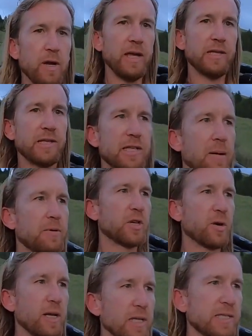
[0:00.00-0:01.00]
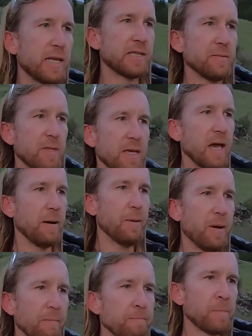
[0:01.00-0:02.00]
would hate to stop short and set something up
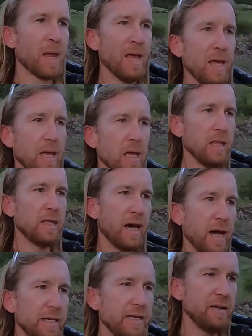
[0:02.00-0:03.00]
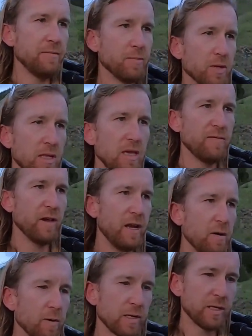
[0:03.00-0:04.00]
that I didn't believe in
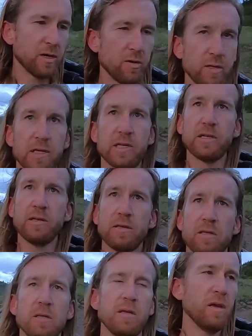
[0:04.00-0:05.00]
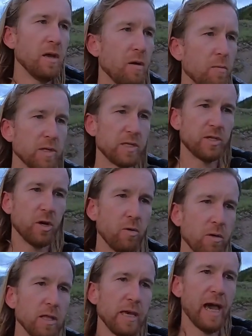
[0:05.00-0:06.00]
and wasn't
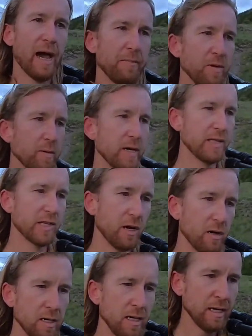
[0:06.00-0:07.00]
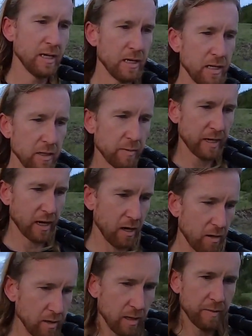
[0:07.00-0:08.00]
totally happy with. So here we
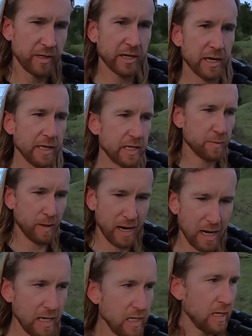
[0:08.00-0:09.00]
go. Let me try this spot.